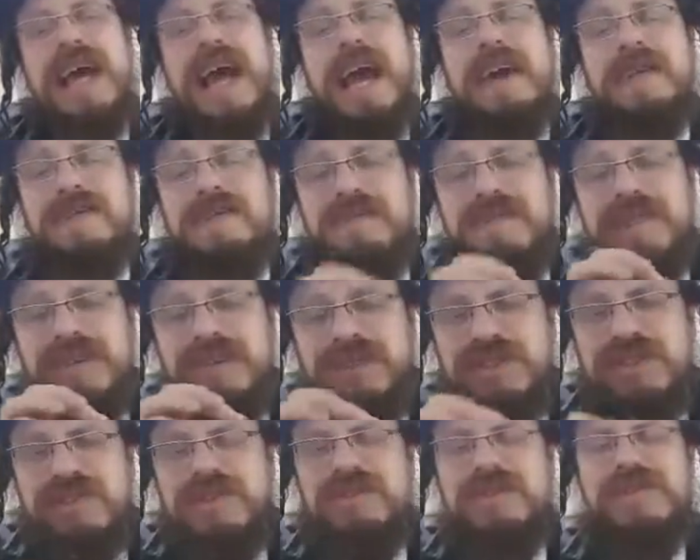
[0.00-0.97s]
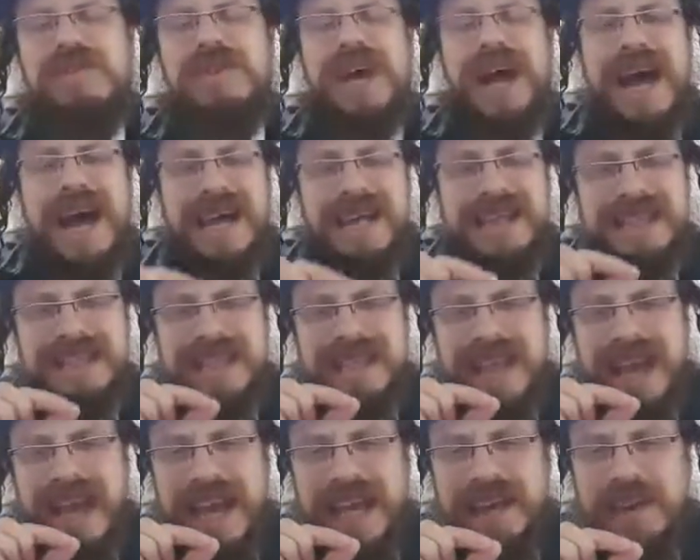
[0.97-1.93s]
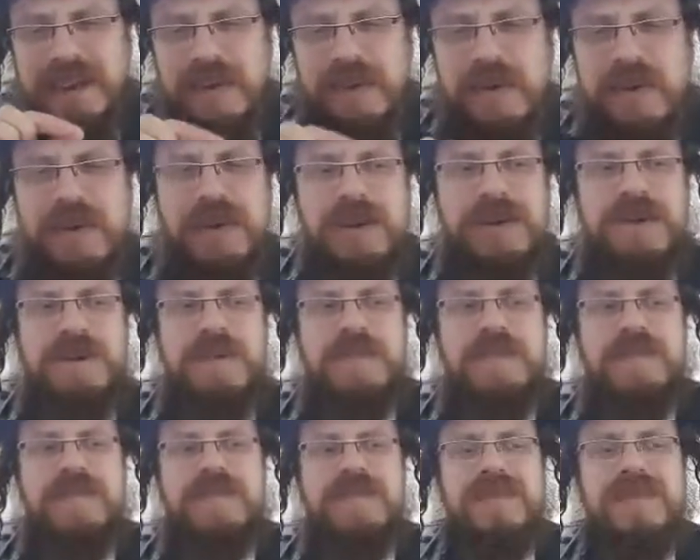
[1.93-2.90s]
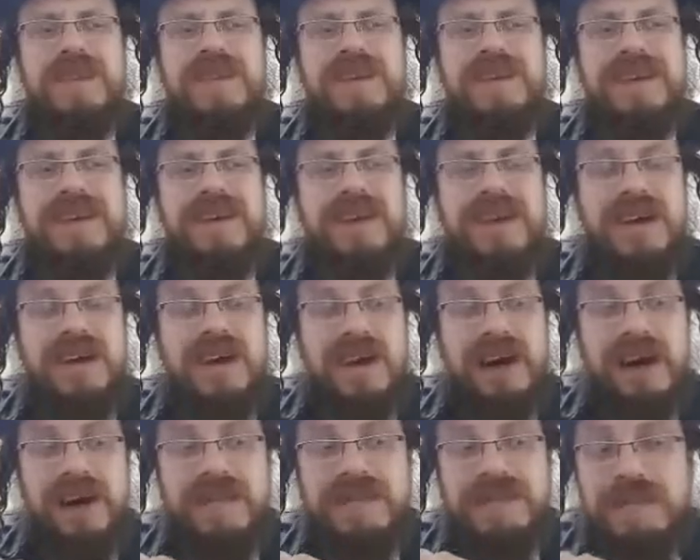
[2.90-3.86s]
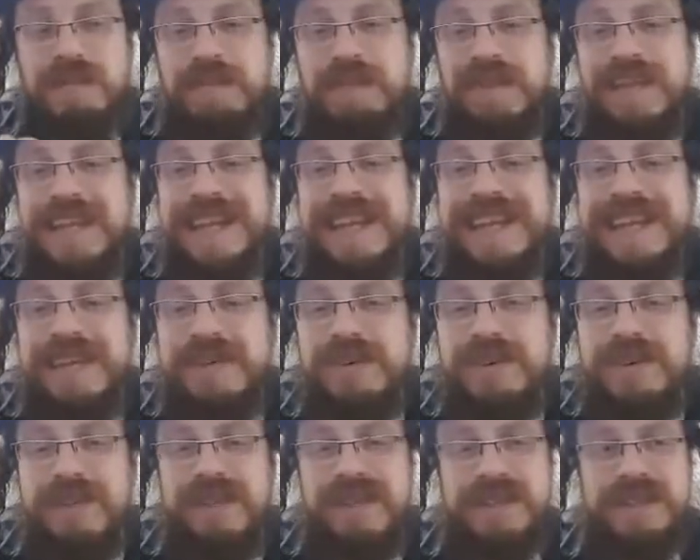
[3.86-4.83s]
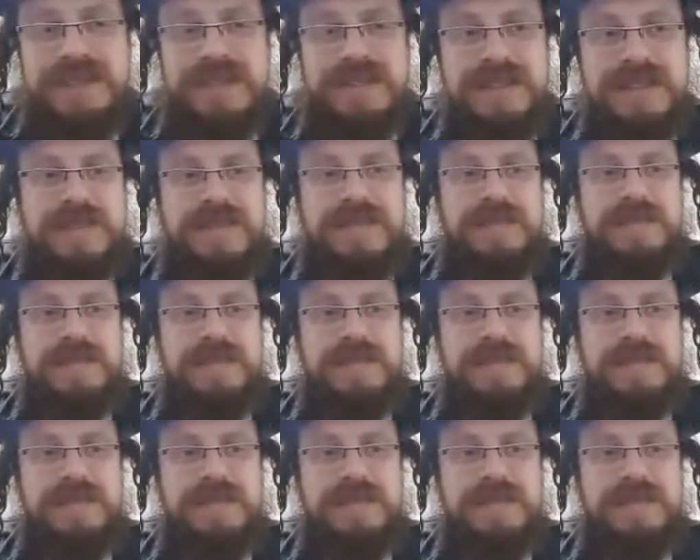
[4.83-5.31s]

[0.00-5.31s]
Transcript: every Jew has a core of complete goodness,